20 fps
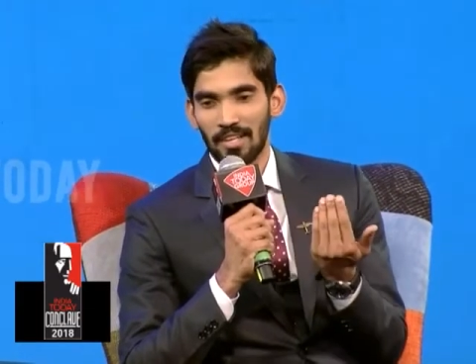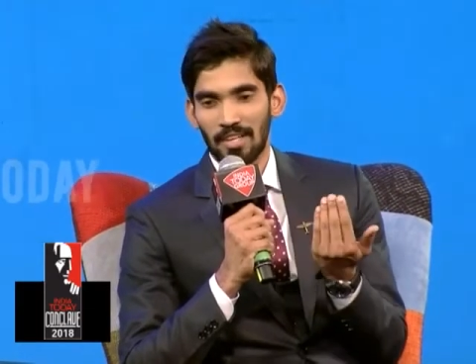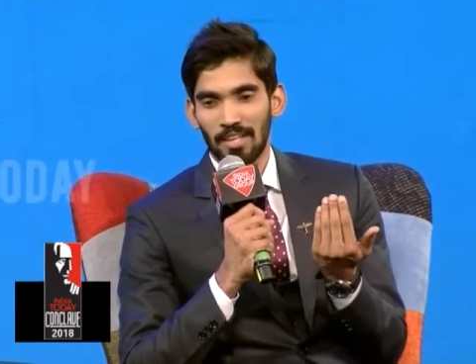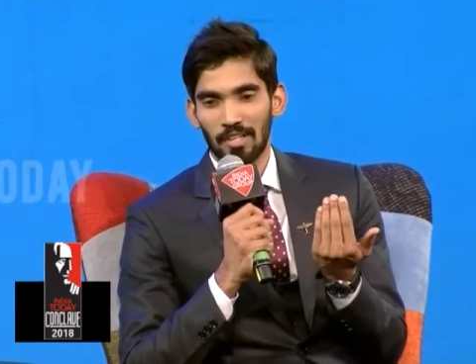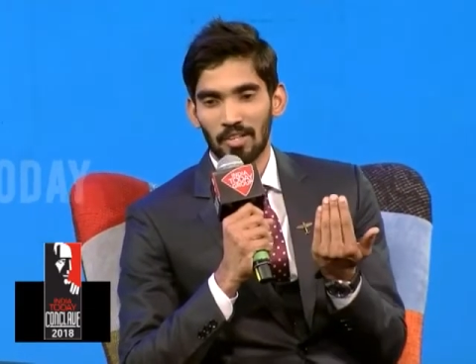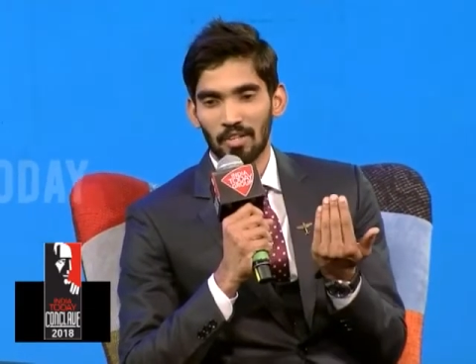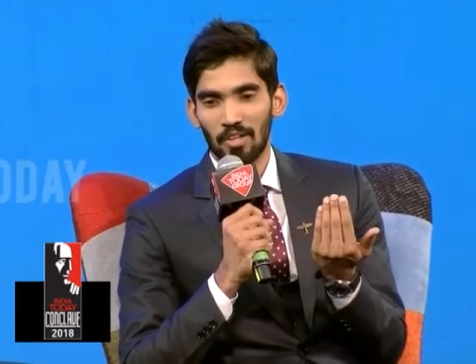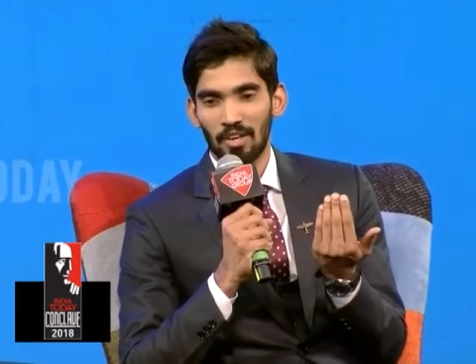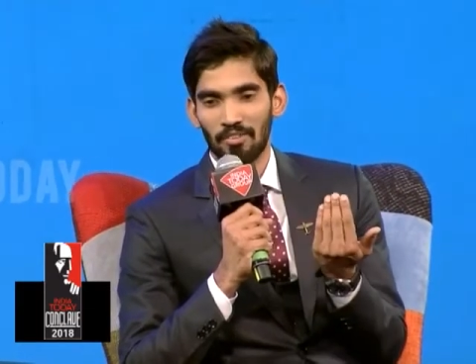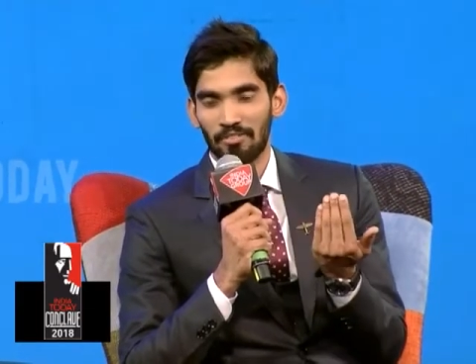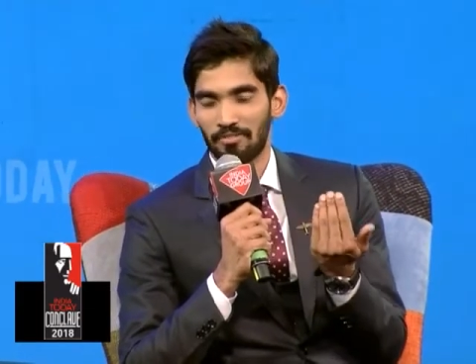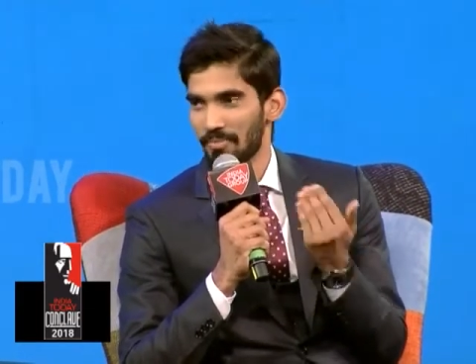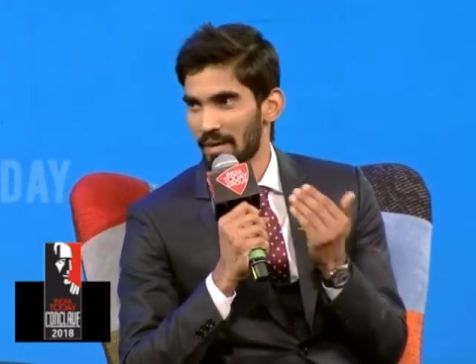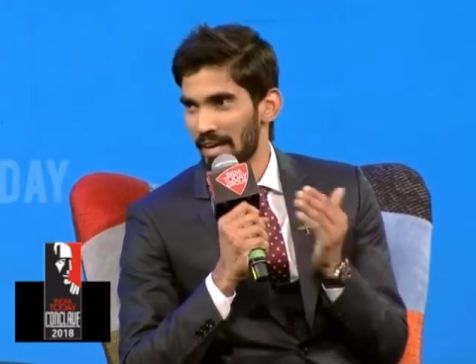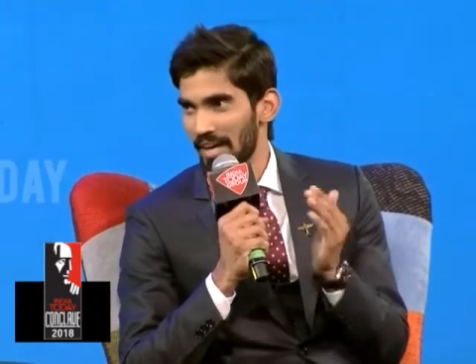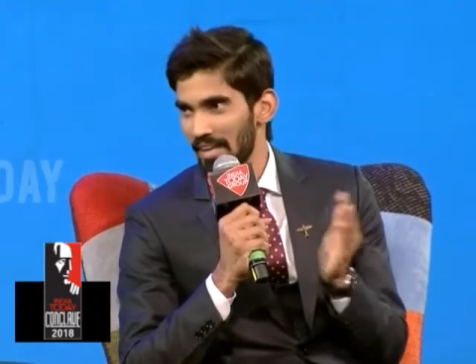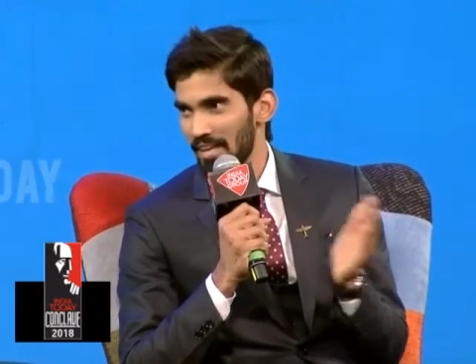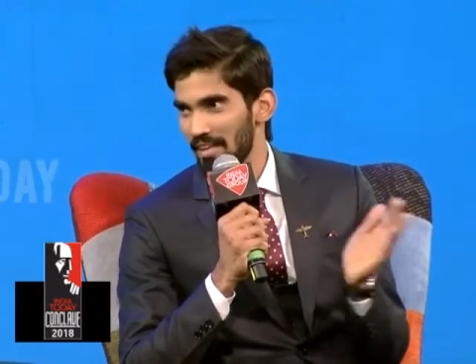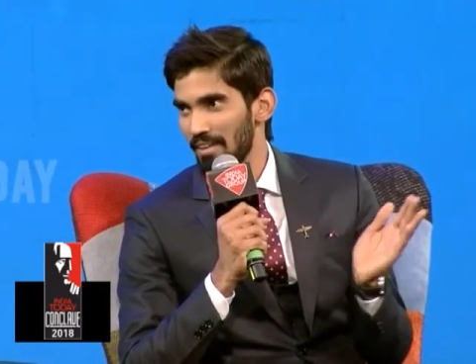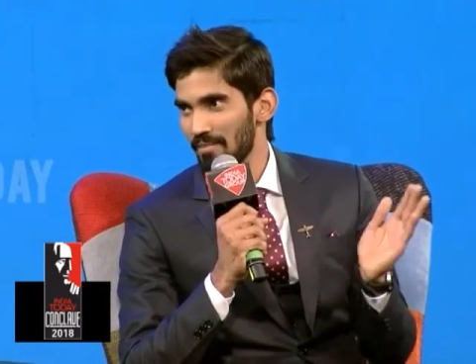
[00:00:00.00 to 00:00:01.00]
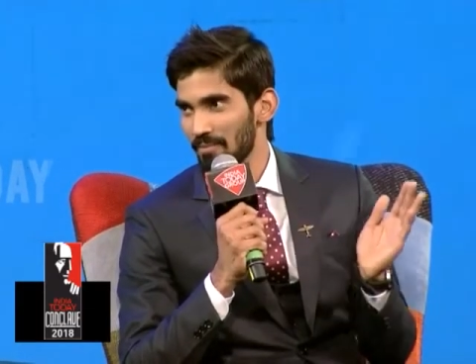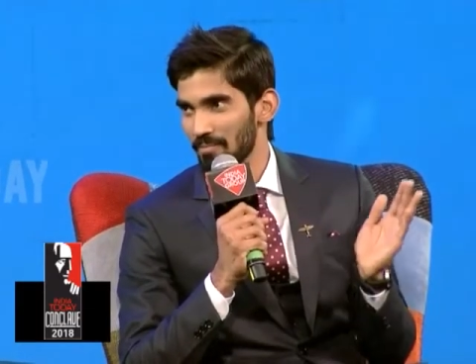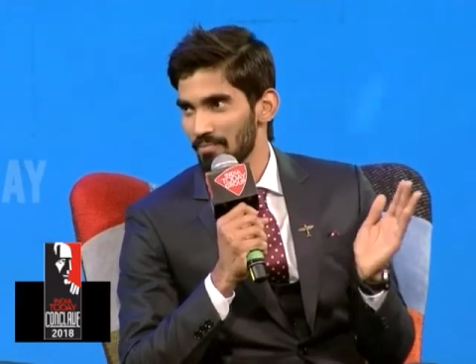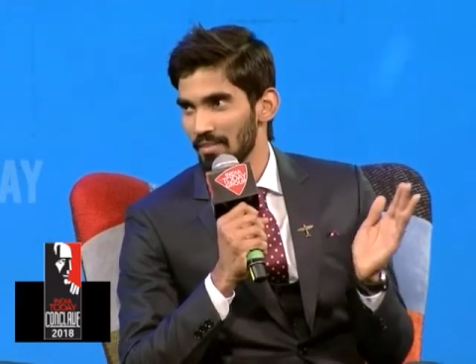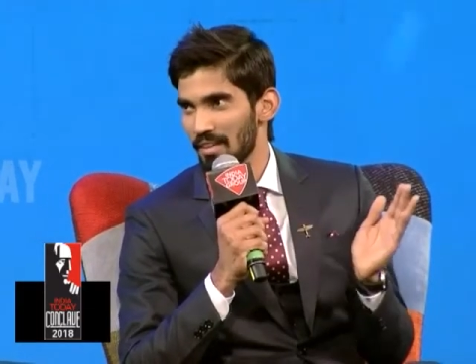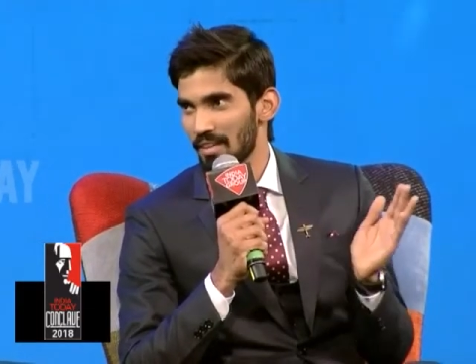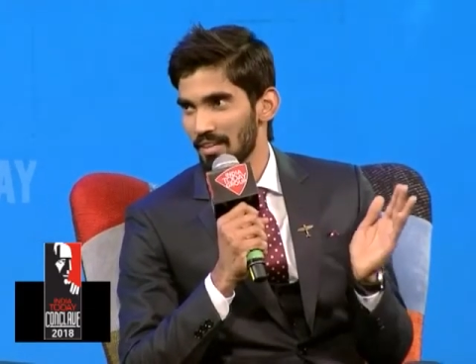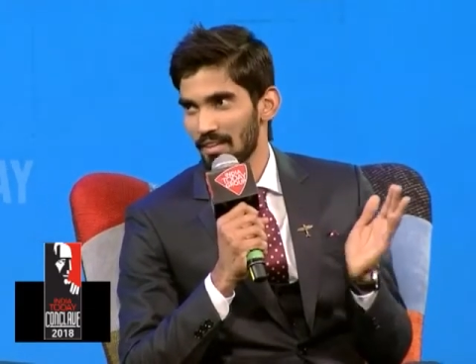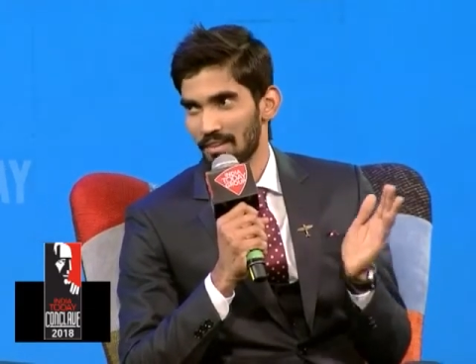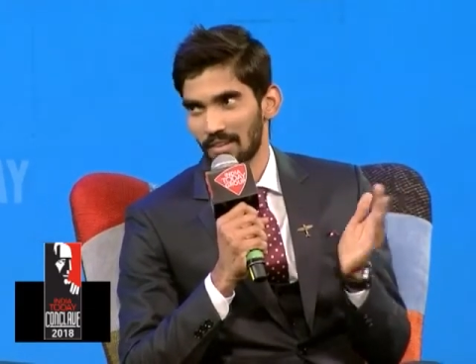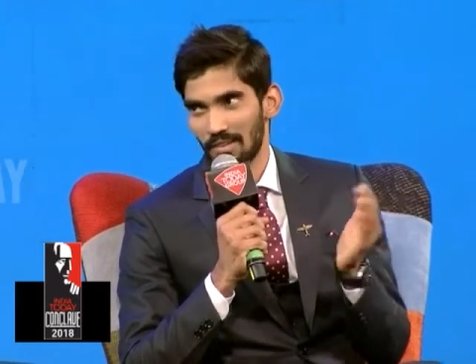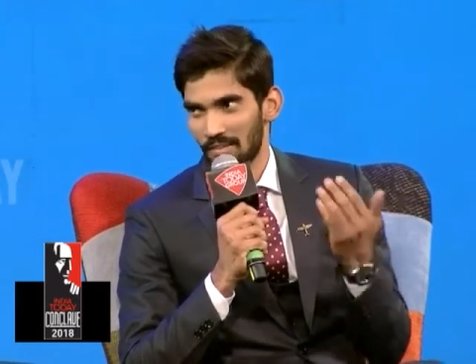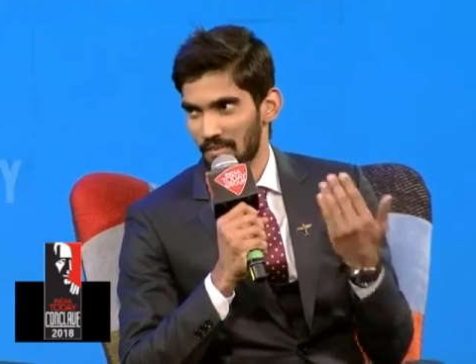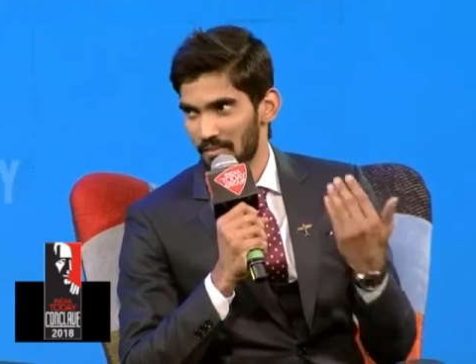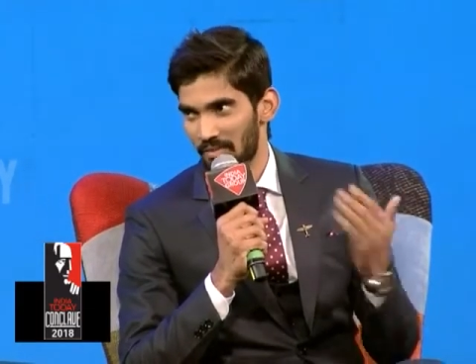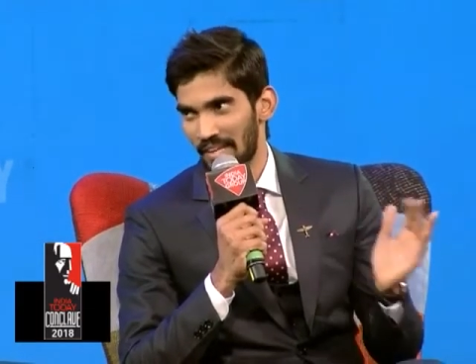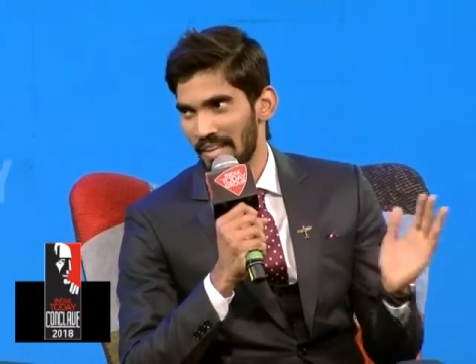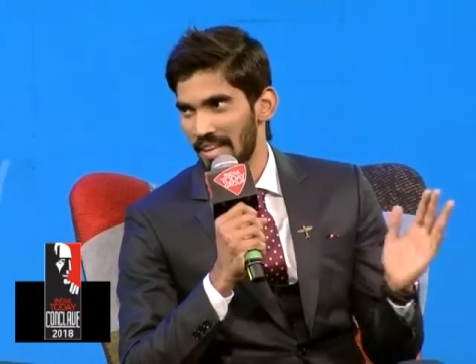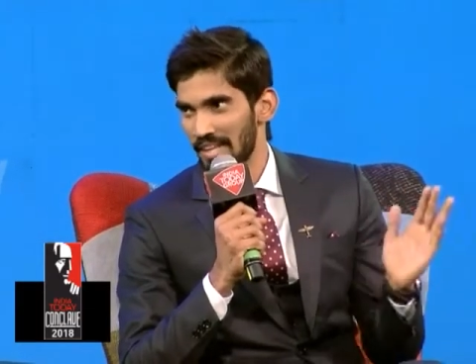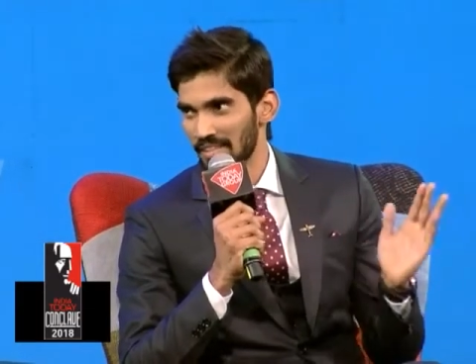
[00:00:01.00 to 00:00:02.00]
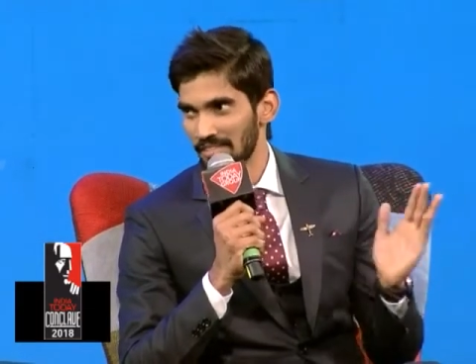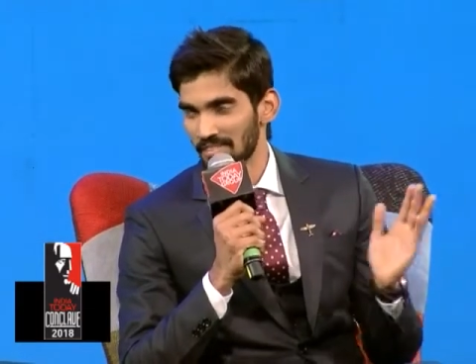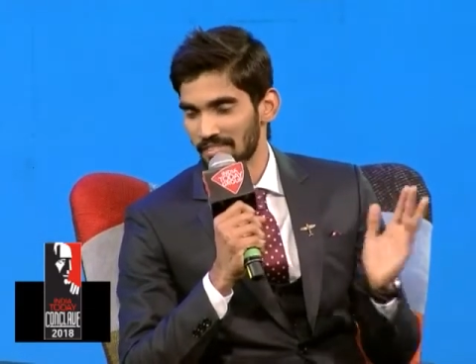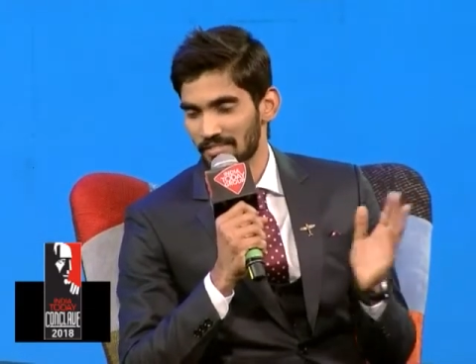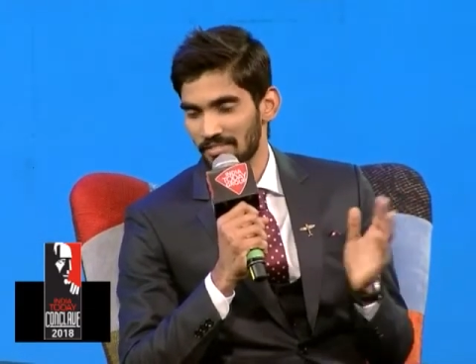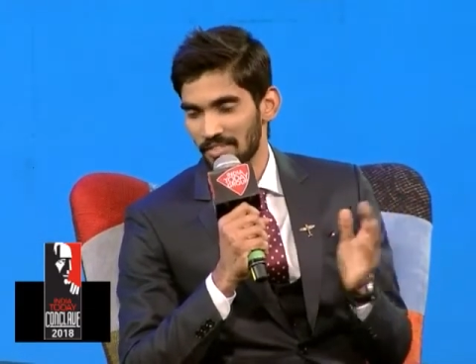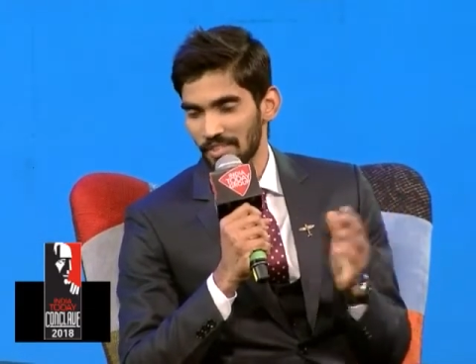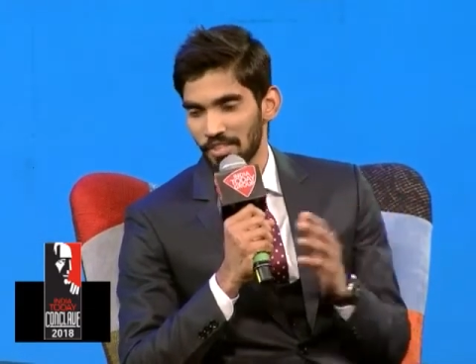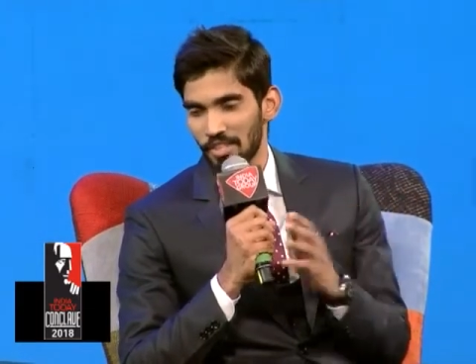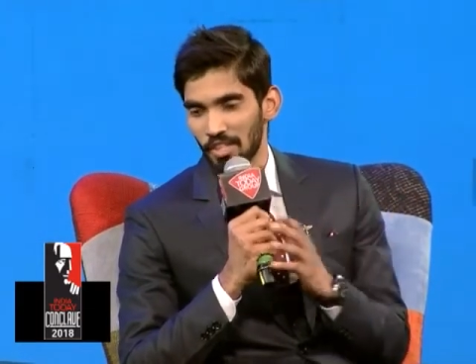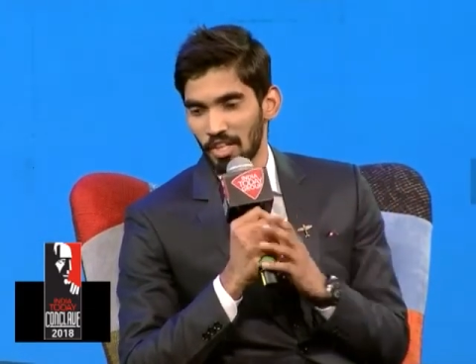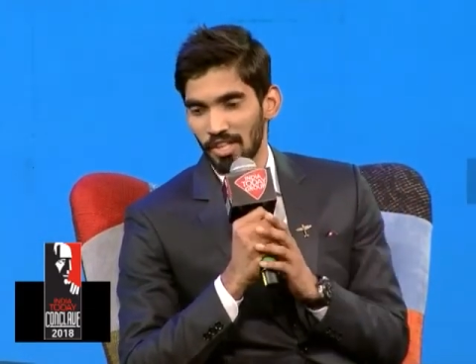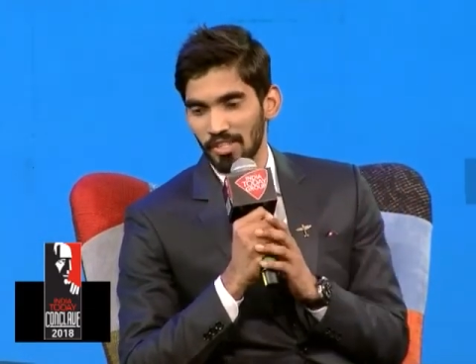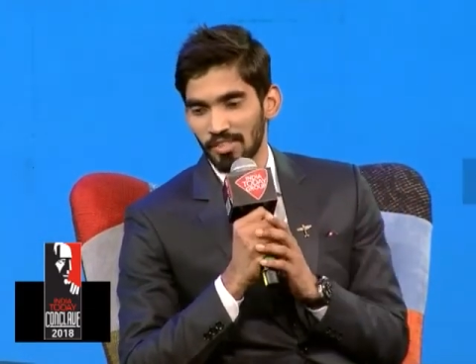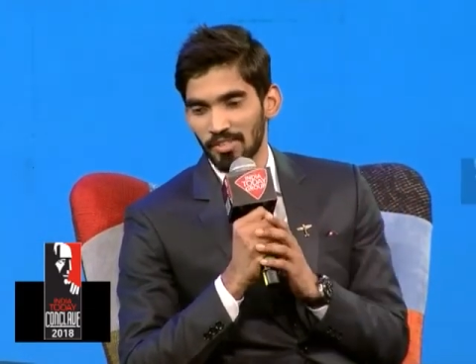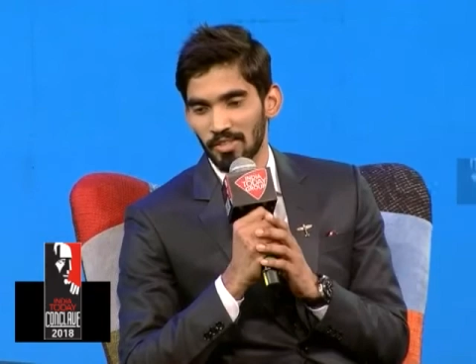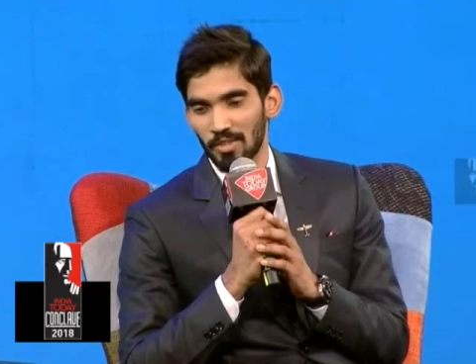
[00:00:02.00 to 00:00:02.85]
you know, of my winnings for sure.